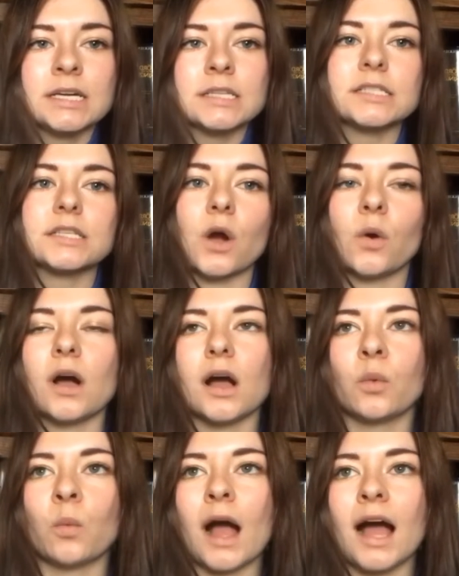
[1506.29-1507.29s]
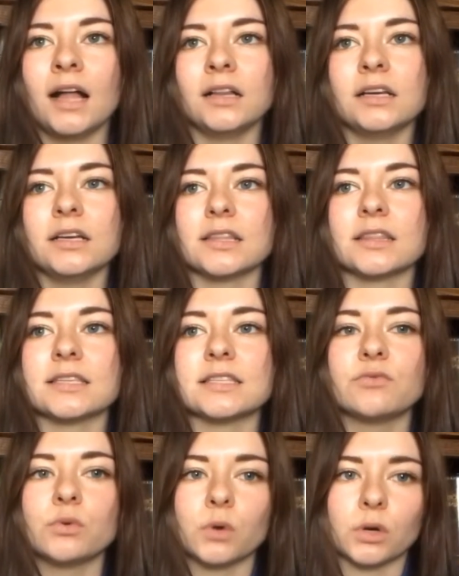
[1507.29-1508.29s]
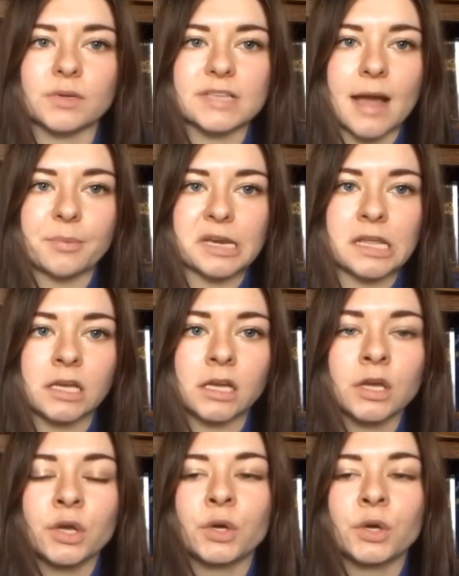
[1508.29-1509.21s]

So while the Civil War was happening,